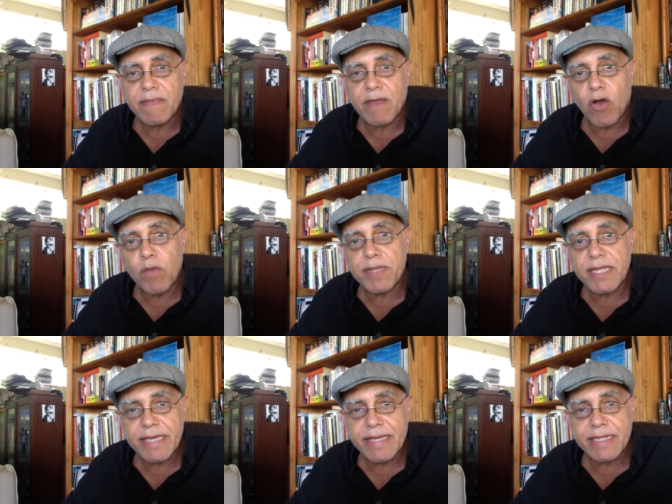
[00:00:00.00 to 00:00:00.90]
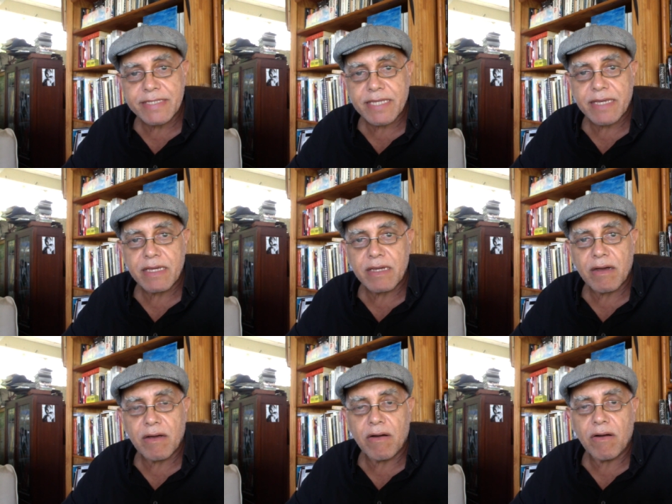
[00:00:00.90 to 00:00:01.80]
the opening essay
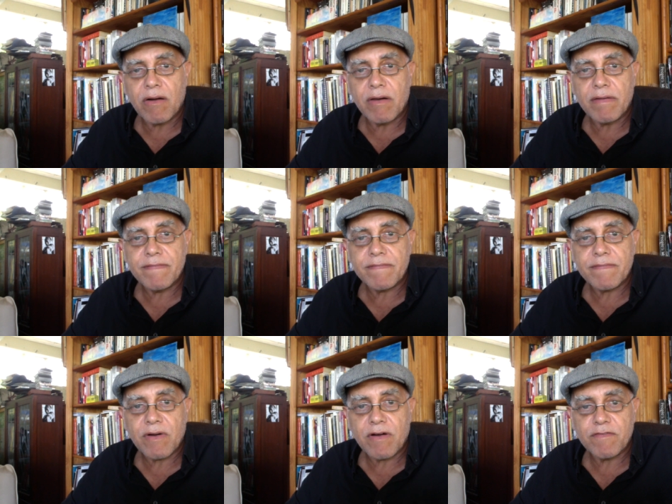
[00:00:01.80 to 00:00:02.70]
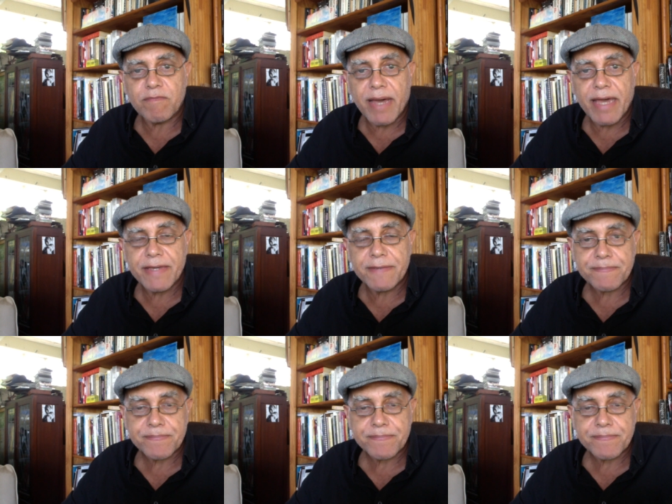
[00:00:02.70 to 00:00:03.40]
of my